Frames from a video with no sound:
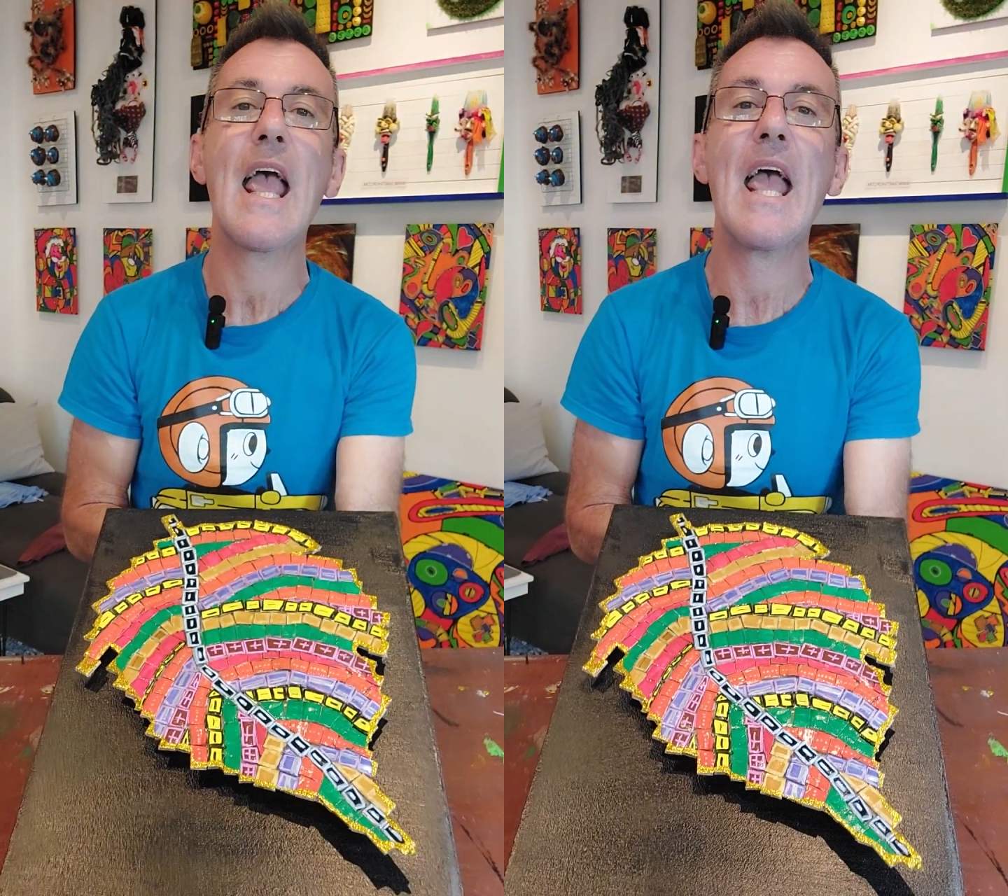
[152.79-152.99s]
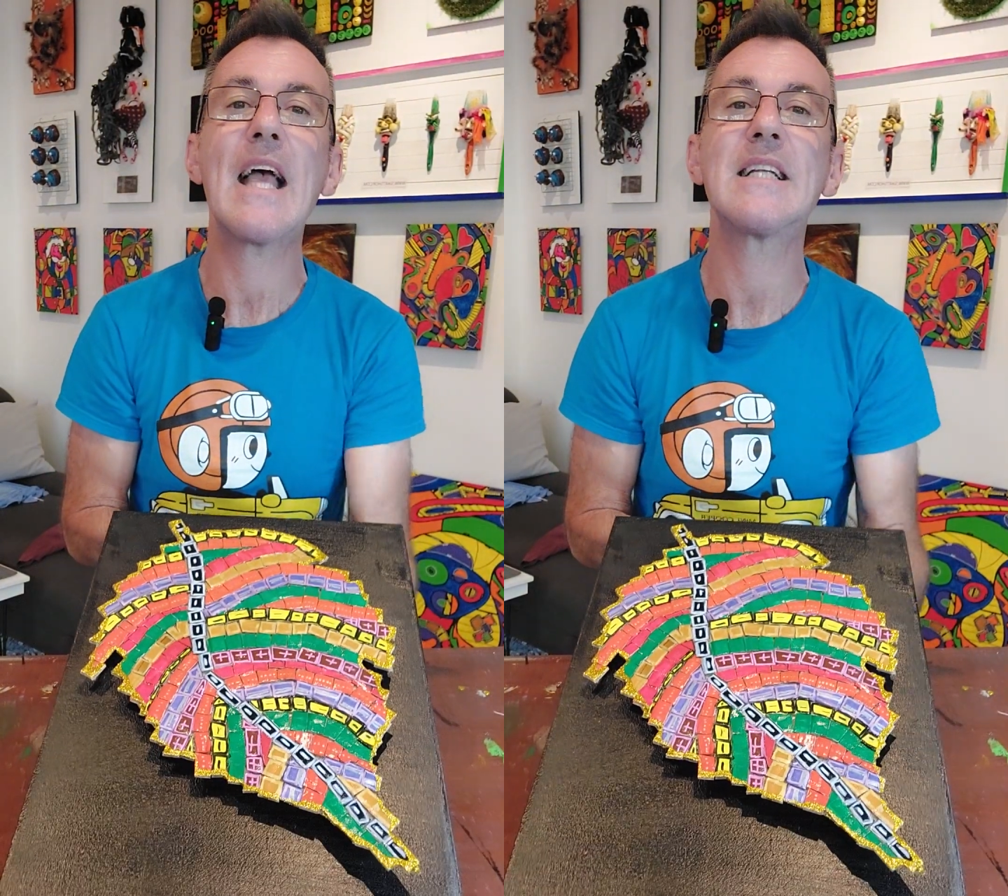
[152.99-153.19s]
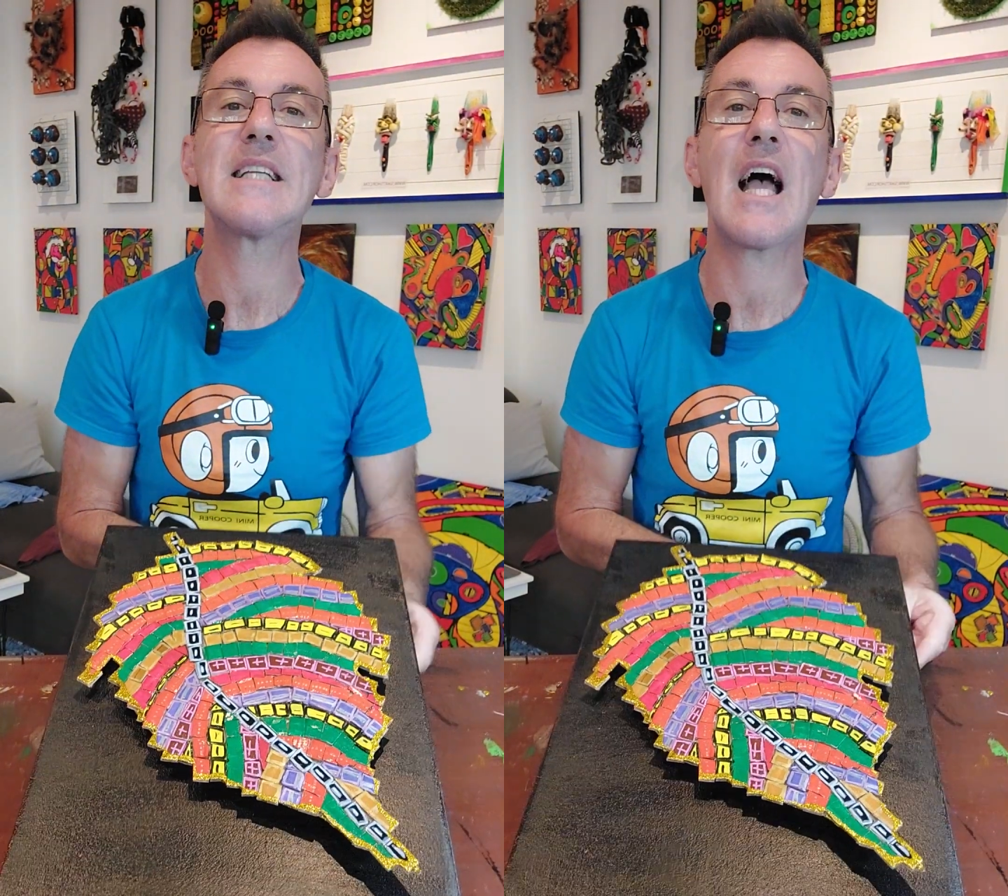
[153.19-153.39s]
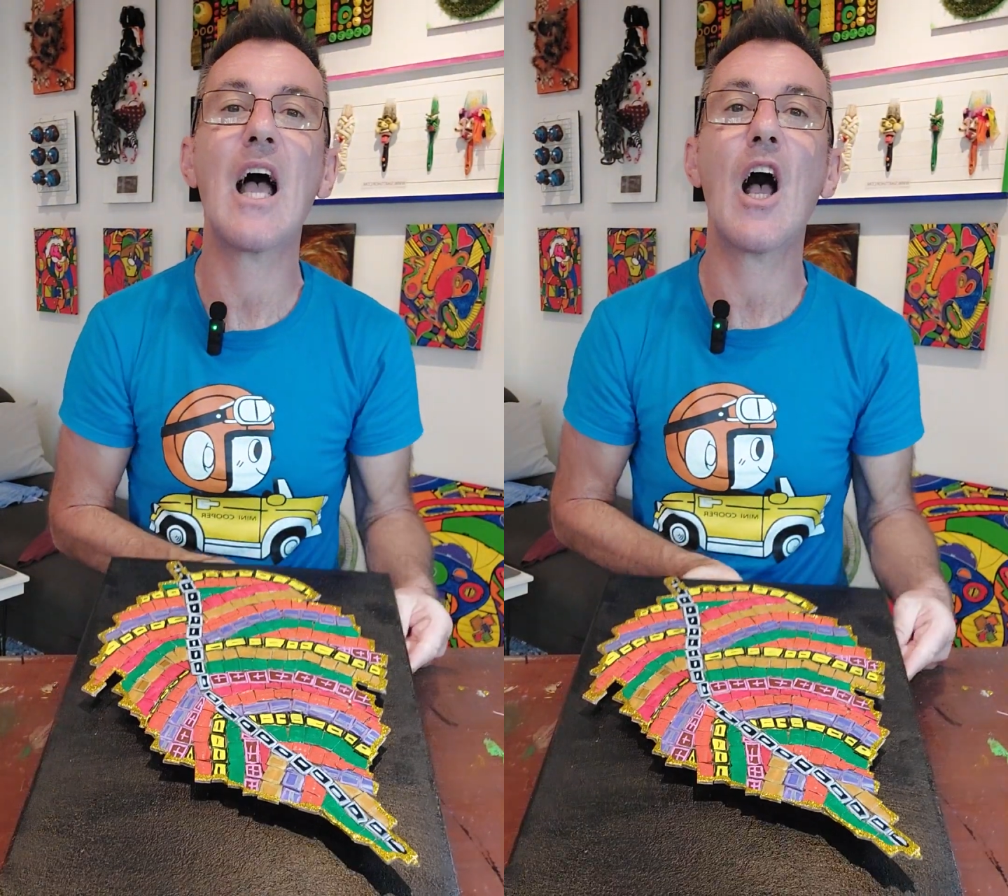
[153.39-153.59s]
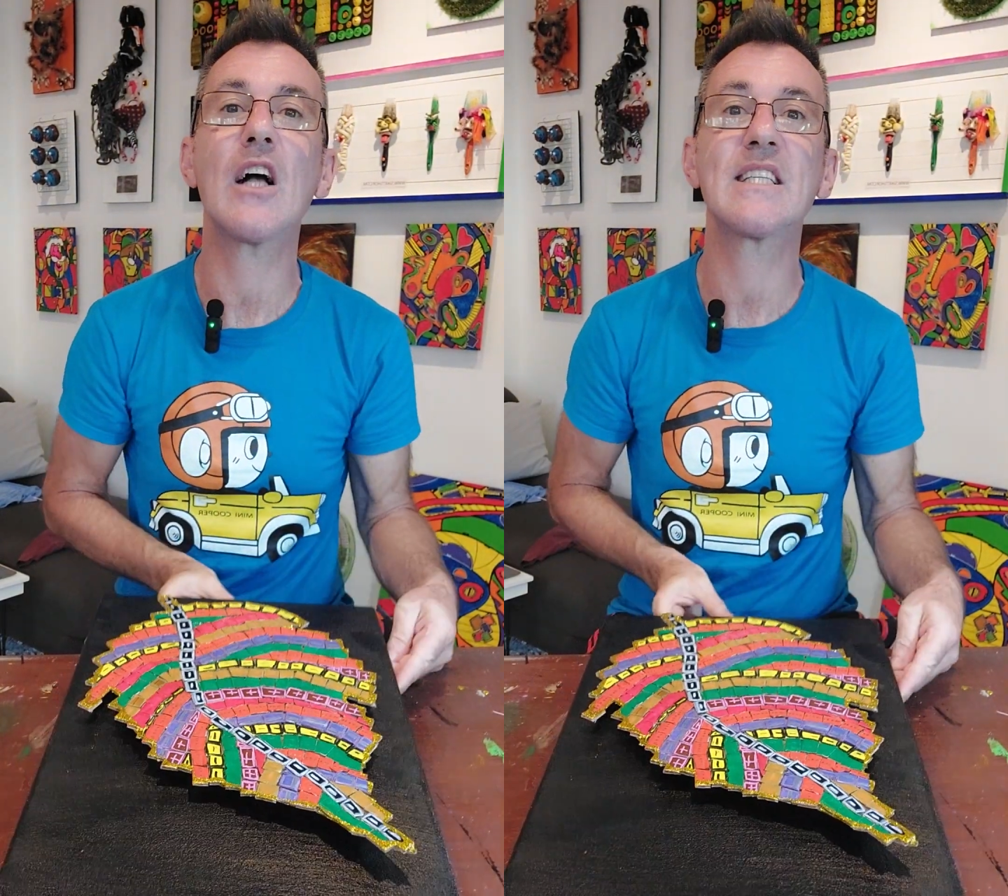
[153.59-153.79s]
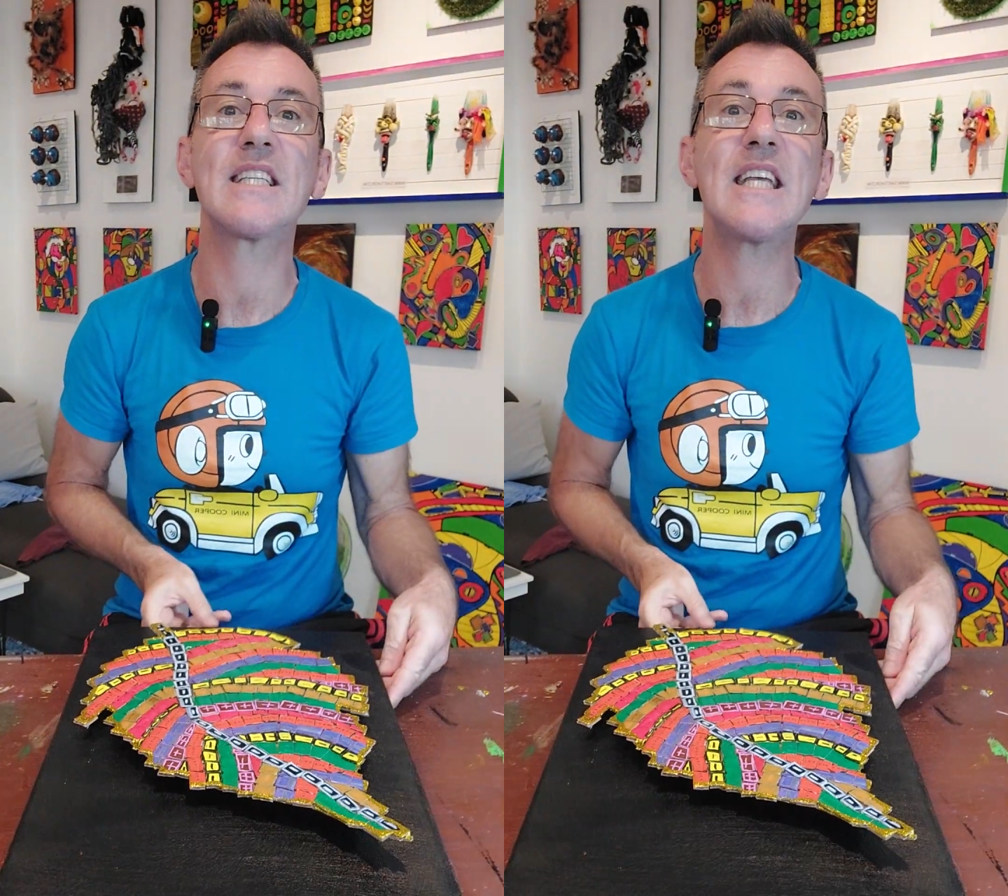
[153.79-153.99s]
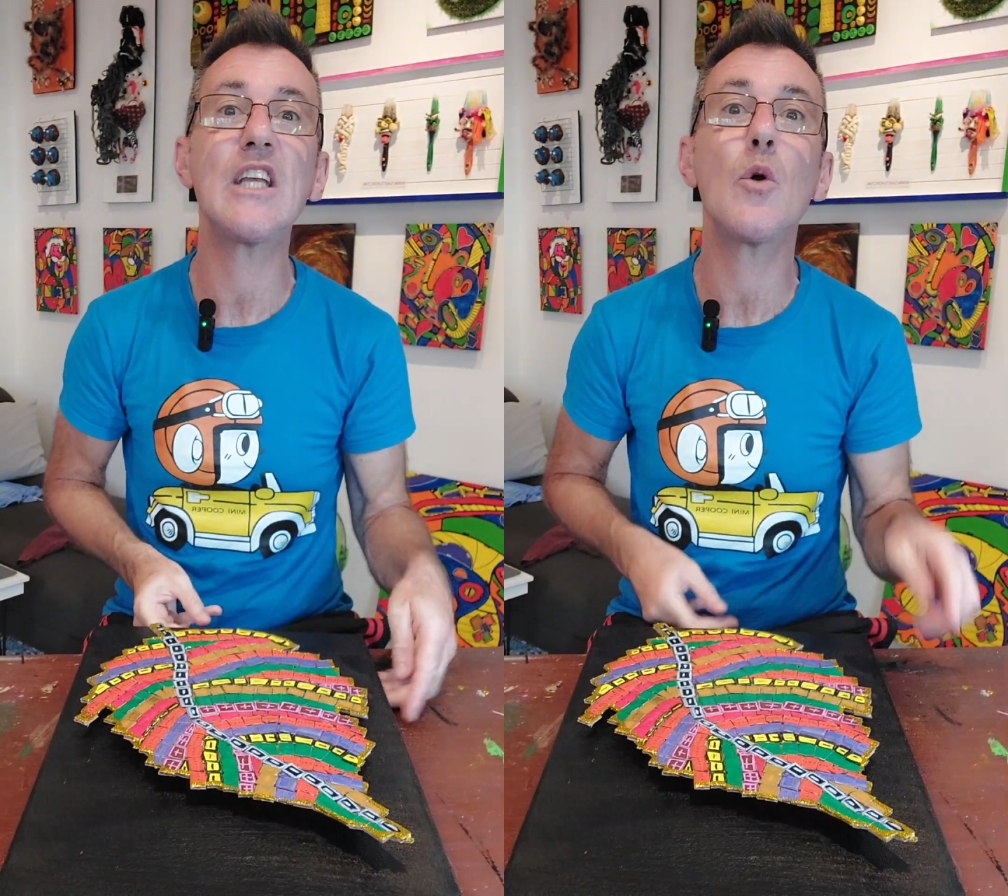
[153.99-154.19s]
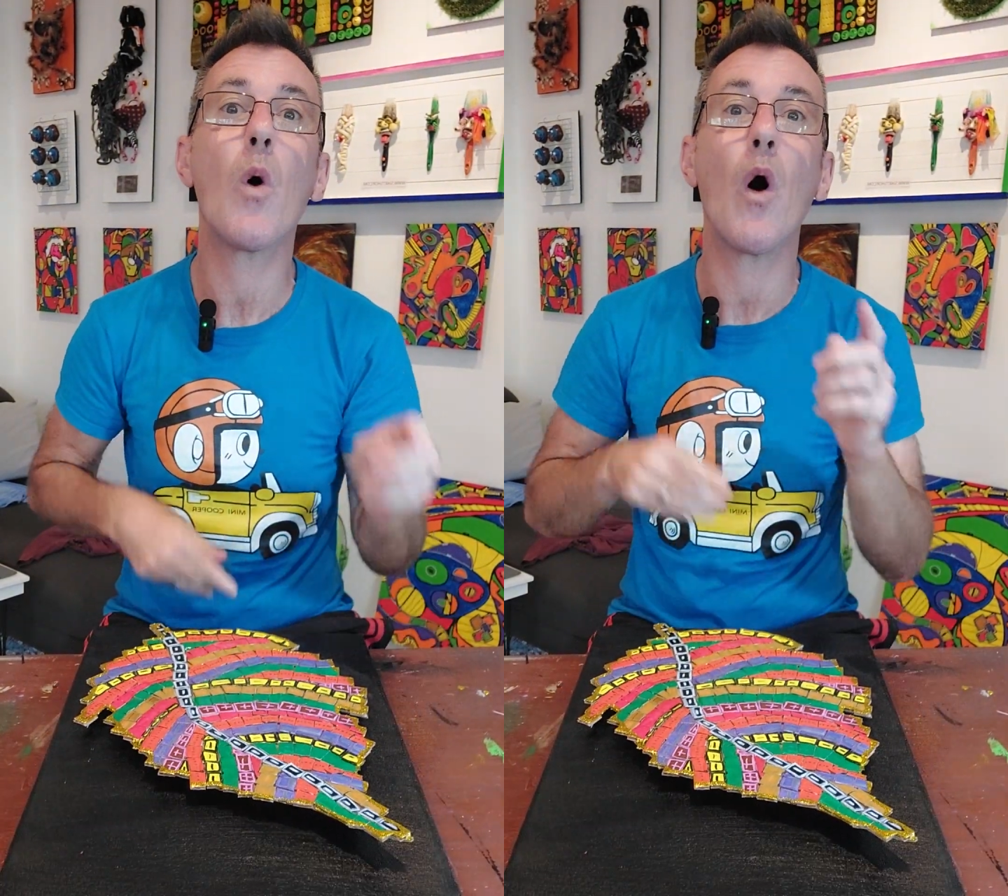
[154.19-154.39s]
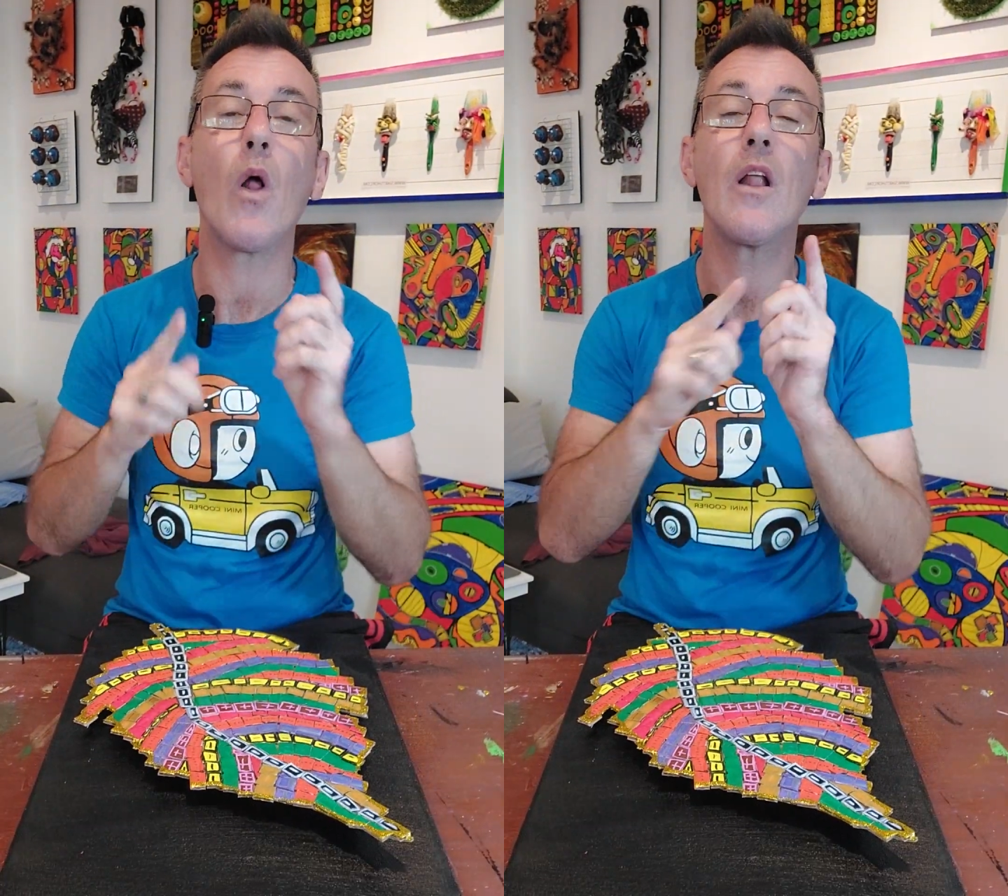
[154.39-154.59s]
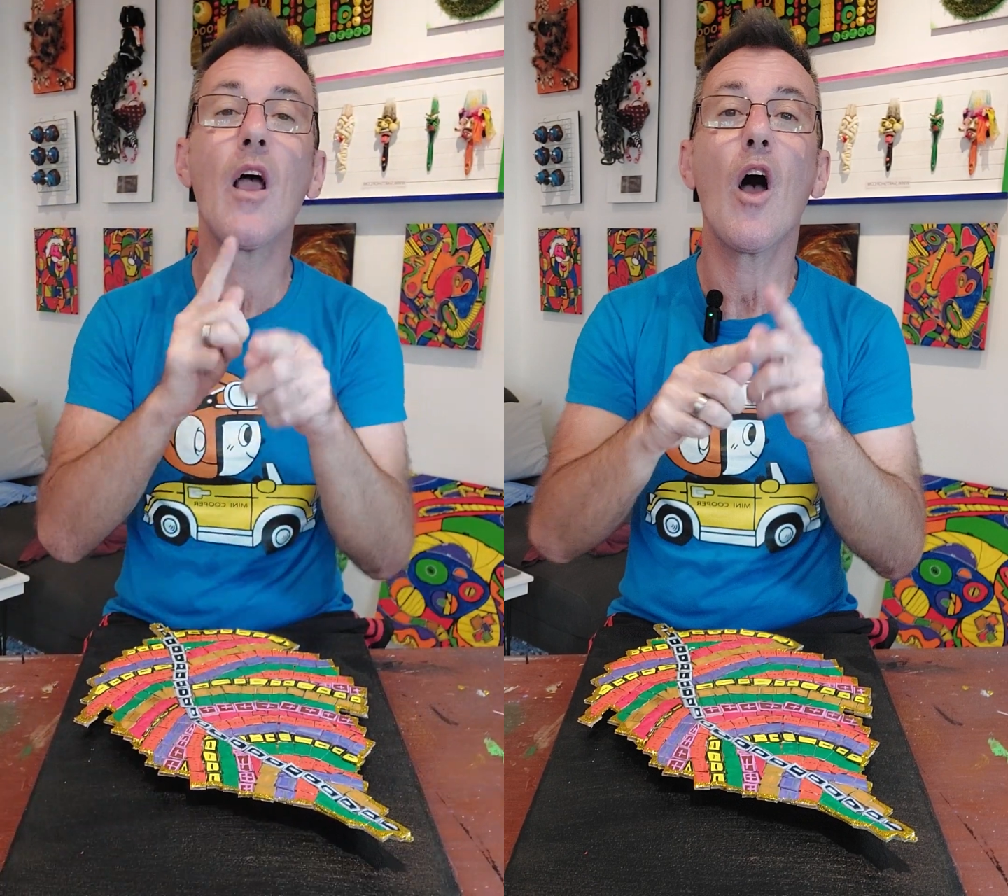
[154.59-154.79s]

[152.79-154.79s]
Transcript: and I'll see you all